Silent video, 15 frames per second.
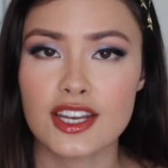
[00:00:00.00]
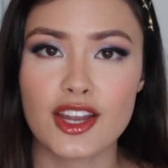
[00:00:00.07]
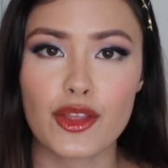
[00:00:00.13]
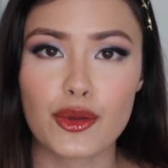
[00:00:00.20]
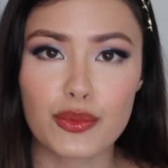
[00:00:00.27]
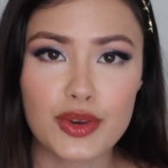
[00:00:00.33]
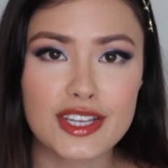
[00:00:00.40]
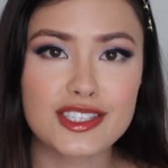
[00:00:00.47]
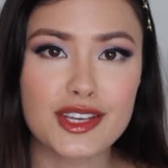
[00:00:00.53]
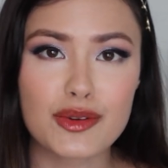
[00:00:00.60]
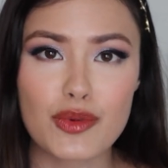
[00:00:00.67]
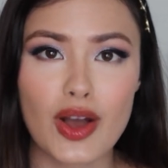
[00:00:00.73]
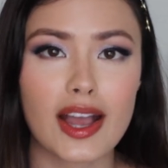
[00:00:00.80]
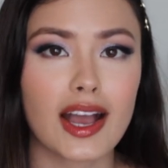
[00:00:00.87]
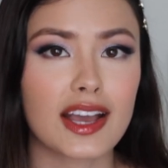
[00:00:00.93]
Now the reason
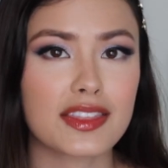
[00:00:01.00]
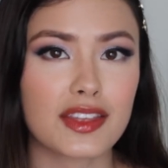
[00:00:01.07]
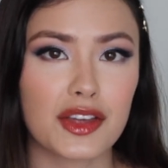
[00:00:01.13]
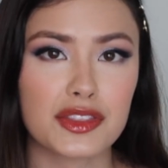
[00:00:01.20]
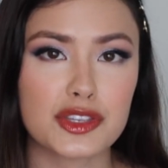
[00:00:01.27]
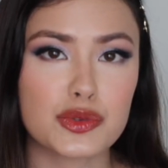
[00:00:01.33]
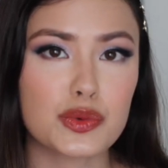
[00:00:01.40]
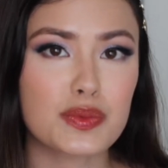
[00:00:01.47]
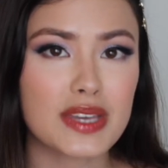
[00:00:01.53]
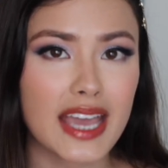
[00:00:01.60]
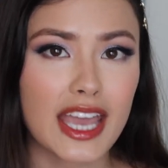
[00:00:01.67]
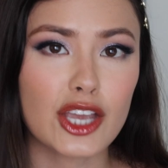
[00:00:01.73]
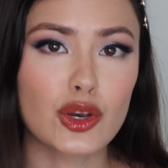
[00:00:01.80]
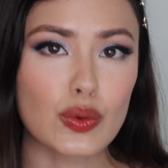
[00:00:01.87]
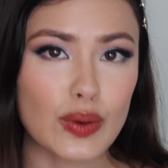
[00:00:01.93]
why I thought this would be
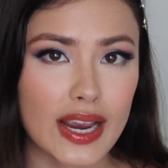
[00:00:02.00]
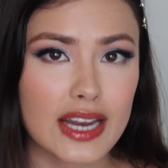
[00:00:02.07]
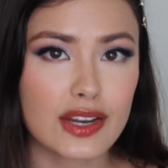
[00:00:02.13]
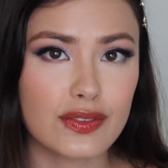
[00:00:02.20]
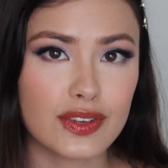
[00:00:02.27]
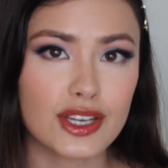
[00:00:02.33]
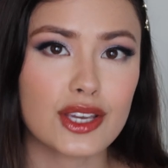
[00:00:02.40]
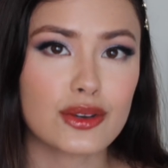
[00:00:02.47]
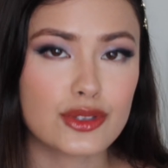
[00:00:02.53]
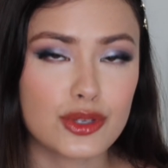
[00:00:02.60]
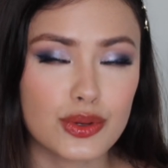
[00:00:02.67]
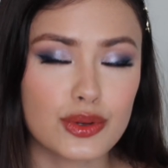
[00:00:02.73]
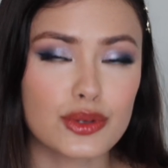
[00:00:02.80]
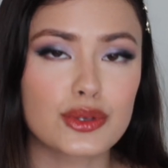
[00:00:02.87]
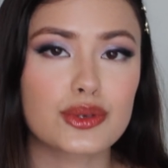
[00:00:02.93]
a great video
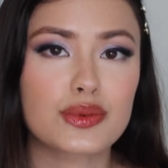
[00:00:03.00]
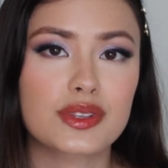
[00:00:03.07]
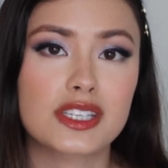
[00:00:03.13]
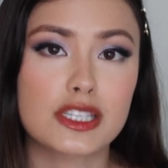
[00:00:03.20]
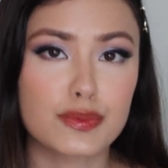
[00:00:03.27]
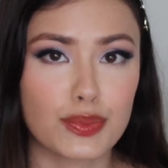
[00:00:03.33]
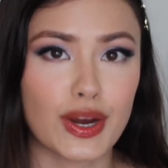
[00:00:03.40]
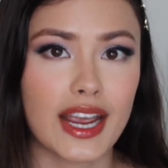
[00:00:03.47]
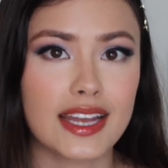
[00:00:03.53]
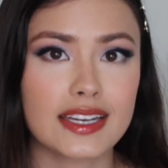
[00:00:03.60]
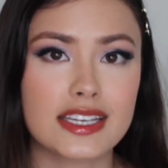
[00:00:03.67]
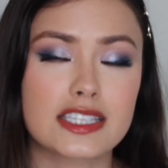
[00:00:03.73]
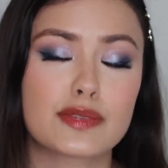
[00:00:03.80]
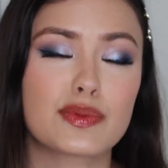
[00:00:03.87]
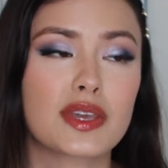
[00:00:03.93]
to include with this
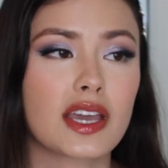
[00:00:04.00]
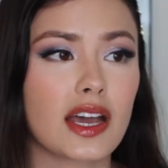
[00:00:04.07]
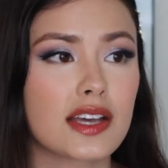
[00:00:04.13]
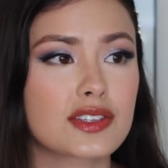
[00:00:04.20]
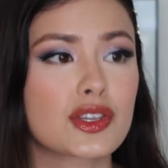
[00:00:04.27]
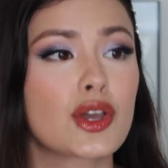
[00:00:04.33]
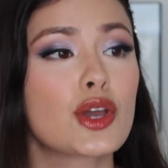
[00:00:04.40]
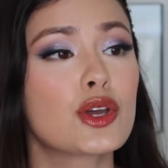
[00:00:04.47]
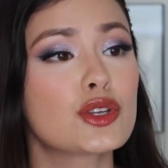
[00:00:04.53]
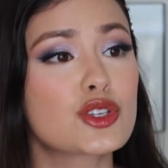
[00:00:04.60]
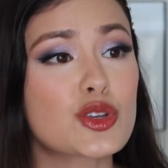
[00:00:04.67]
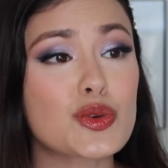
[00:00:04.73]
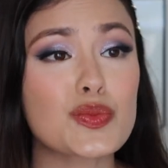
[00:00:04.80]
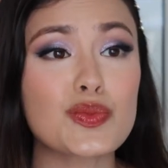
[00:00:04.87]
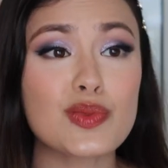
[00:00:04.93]
brand is because
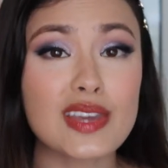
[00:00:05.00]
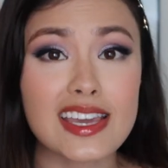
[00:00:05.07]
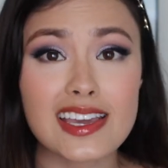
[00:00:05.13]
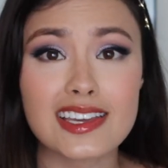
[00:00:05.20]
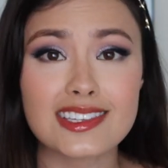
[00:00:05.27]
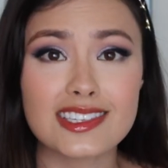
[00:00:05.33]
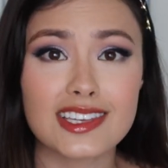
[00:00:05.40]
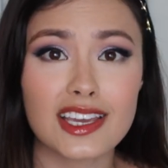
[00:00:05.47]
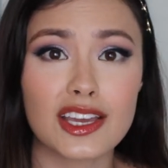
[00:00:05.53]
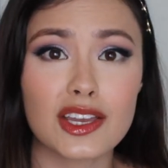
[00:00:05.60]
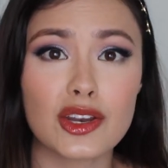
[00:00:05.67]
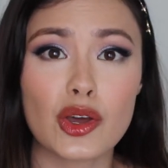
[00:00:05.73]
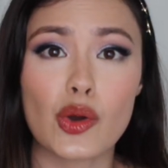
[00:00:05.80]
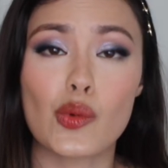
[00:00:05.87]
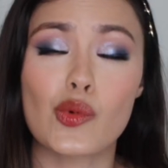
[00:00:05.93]
to me,
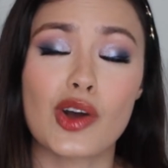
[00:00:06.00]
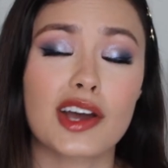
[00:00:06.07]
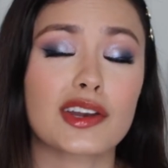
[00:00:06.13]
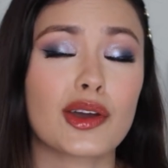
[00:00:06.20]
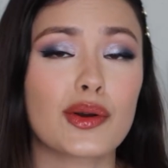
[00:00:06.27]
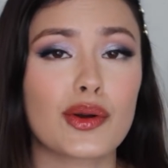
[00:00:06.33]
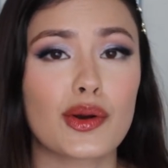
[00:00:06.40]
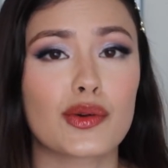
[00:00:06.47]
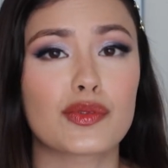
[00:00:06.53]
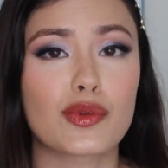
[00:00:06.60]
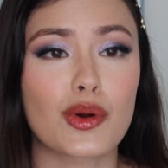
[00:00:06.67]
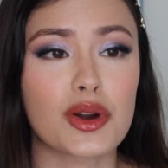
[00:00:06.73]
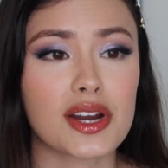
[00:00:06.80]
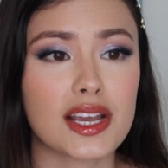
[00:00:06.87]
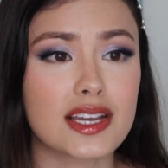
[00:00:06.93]
Skin
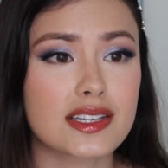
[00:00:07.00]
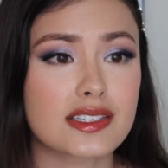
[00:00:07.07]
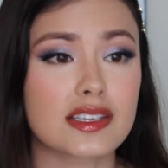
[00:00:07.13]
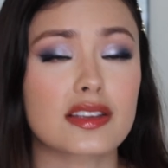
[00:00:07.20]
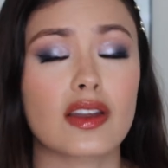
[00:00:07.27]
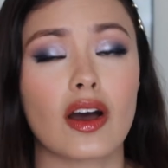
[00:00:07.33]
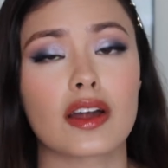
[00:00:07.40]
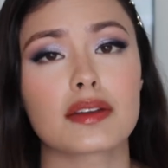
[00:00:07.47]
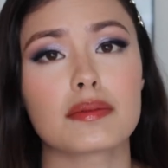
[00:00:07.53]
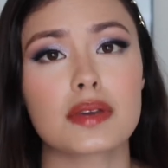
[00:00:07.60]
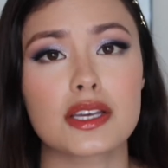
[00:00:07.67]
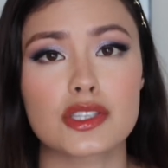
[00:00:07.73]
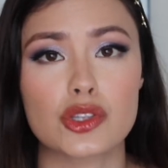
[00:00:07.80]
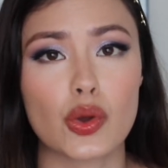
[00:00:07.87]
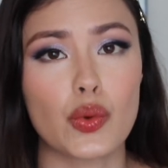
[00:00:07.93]
1004 is
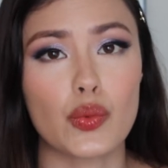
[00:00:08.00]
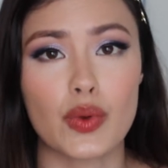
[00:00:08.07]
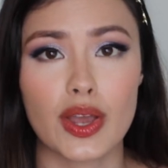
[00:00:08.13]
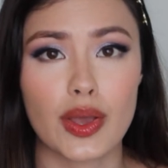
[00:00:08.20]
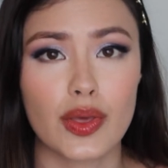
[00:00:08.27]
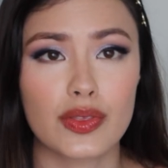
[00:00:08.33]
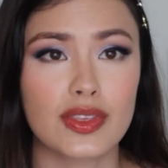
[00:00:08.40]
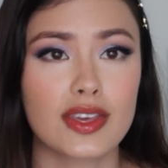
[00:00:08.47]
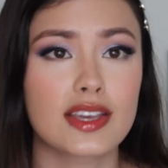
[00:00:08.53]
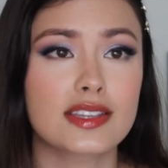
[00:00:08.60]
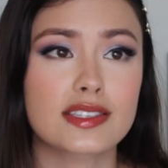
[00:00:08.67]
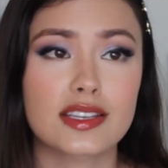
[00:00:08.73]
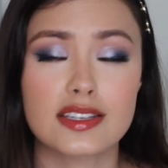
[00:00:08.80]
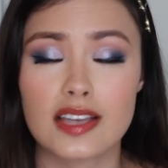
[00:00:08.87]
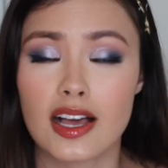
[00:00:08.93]
synonymous with
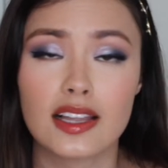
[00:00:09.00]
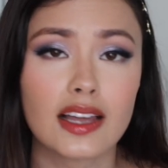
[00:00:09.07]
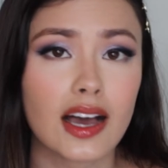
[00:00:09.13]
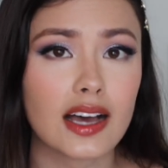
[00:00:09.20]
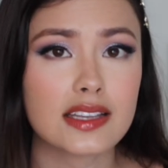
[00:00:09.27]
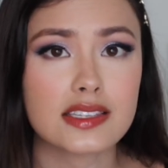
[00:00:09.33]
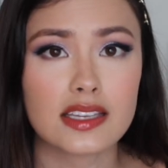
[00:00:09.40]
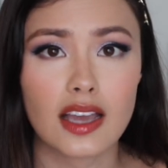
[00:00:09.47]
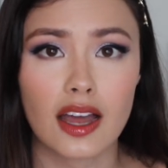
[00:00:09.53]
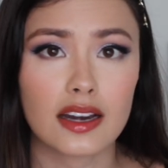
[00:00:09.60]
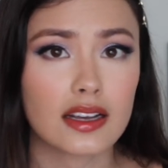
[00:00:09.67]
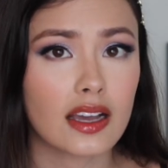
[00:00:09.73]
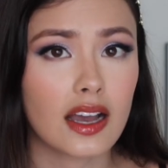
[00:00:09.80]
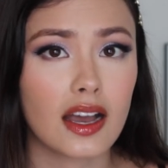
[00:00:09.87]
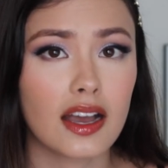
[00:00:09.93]
Centella
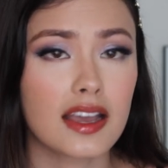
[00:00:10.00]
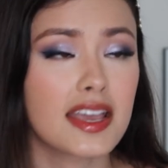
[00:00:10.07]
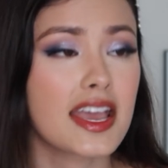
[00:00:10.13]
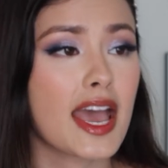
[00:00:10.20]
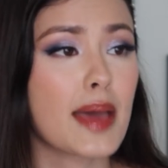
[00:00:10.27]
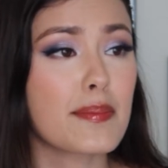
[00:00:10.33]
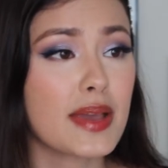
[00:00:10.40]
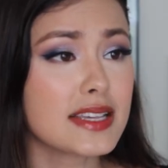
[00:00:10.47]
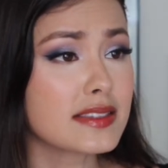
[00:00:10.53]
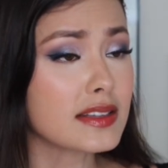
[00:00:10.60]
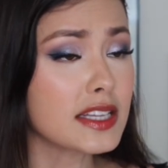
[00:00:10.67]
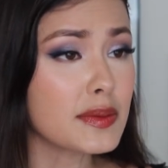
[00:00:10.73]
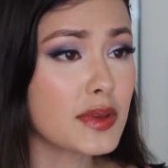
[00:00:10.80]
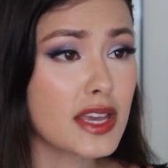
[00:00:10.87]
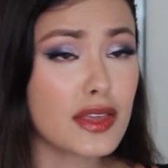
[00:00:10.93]
Asiatica, and
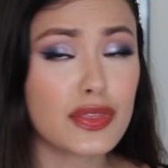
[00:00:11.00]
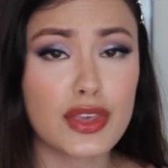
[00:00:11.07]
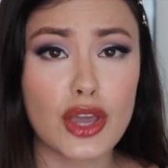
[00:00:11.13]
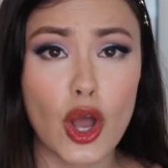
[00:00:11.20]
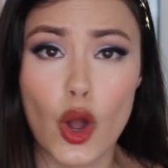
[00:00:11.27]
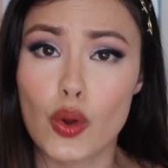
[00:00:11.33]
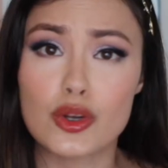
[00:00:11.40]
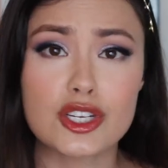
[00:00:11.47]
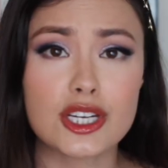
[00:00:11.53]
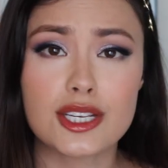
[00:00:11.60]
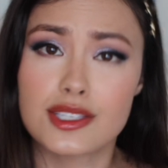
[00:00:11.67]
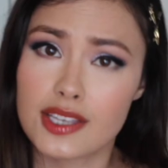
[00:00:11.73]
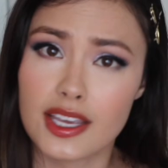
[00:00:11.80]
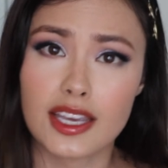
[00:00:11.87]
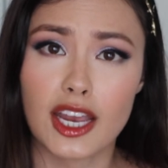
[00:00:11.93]
basically being the OG
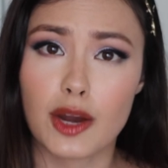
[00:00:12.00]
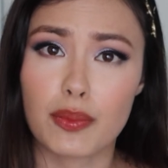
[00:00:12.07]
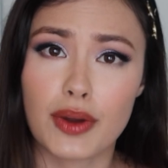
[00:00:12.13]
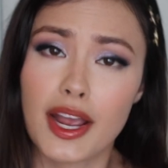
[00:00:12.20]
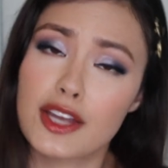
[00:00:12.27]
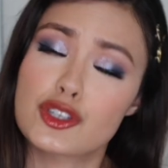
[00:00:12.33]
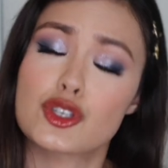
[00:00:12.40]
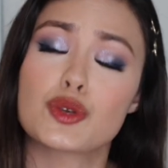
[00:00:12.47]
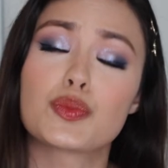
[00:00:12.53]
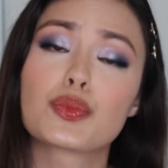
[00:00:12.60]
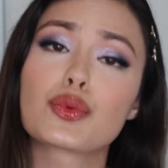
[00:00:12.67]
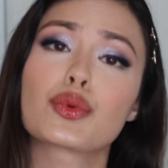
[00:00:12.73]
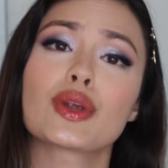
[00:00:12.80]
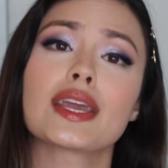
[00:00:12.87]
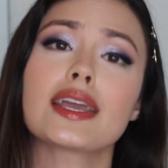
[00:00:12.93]
skincare brand to
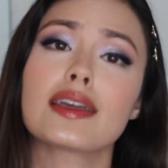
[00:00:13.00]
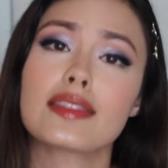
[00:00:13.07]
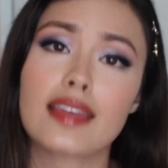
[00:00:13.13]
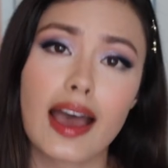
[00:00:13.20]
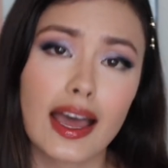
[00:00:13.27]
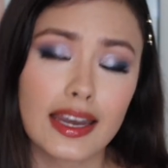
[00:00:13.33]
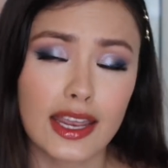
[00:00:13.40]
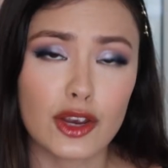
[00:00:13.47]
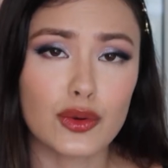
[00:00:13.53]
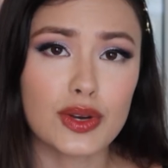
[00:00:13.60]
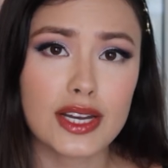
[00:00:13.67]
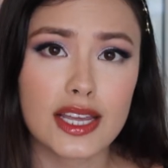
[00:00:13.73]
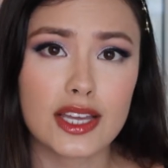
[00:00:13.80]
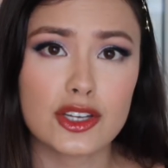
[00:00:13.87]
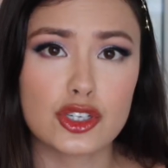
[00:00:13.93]
bring that
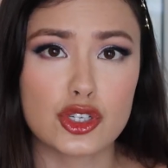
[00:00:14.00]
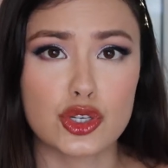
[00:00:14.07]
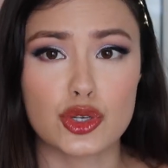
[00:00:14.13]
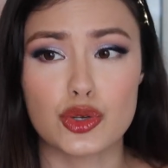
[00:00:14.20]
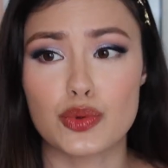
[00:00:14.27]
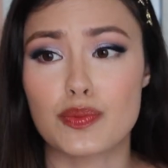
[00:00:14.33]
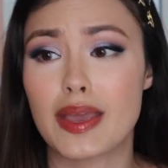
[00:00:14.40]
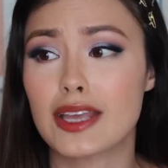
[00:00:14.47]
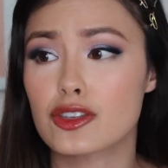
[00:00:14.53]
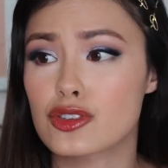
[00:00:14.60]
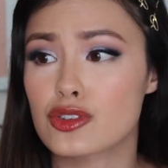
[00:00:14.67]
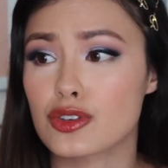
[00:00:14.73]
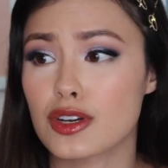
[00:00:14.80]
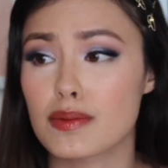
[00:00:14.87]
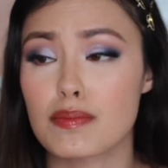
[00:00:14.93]
ingredient to
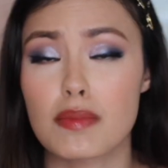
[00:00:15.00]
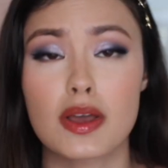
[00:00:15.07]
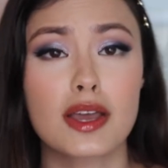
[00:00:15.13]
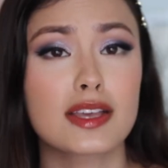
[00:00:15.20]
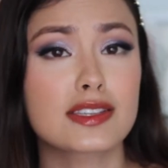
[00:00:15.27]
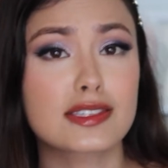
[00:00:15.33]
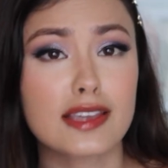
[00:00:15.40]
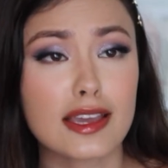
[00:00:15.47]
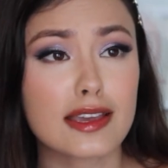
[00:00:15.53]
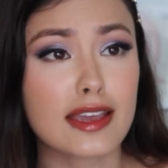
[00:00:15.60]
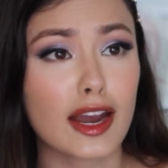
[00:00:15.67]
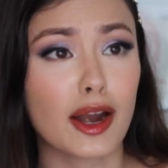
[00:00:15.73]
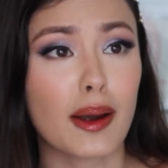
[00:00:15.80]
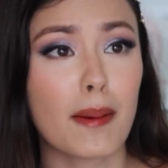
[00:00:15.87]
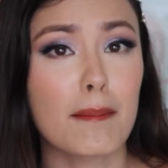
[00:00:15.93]
mainstream
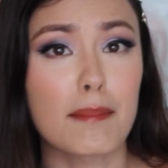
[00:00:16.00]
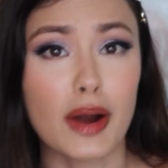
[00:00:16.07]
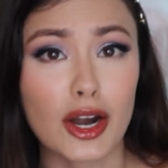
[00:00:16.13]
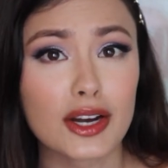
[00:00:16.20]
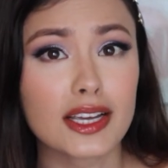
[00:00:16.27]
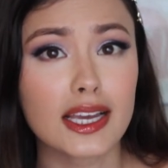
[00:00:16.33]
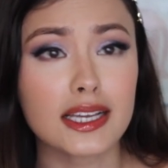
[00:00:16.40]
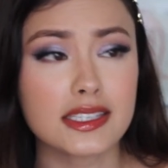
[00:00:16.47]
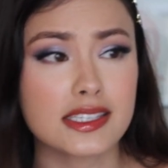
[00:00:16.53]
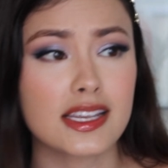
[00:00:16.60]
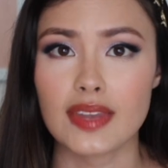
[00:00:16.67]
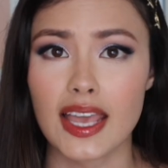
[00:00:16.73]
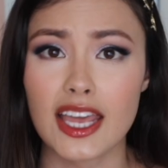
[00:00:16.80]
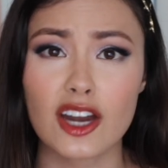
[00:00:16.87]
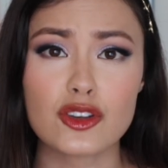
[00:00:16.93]
skincare markets
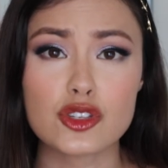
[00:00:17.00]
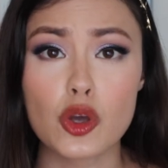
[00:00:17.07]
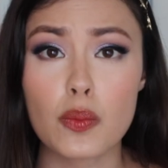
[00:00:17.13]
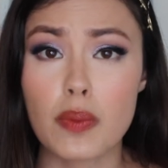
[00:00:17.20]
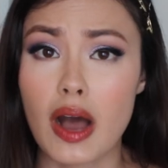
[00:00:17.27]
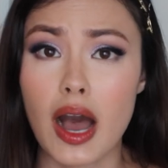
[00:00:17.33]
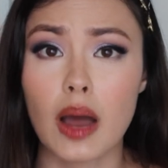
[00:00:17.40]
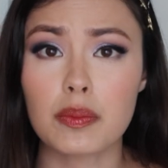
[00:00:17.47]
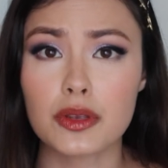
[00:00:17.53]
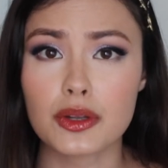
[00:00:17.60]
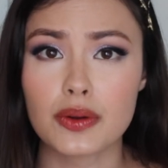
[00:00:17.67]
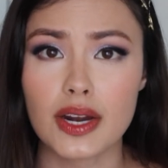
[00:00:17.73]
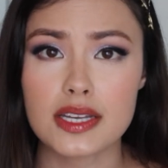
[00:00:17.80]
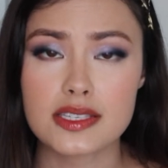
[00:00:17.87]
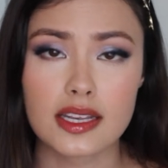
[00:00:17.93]
and also
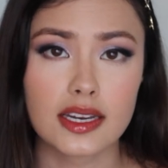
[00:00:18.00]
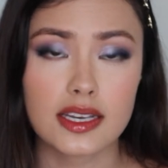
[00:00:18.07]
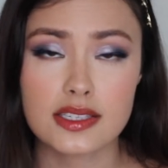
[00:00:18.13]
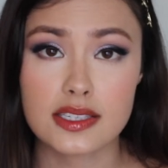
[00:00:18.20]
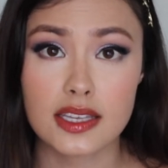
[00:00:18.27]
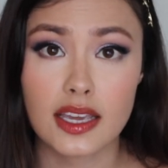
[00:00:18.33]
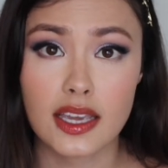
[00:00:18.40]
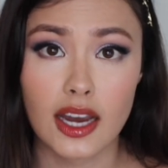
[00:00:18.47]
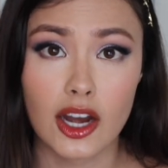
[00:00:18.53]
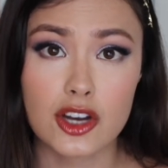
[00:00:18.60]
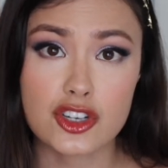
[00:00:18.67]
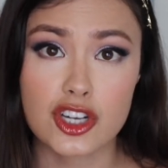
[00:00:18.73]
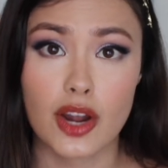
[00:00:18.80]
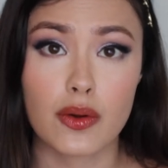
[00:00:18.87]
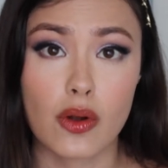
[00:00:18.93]
popularize it in skincare in
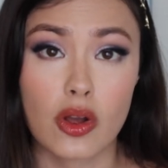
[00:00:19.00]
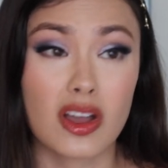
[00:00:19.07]
general.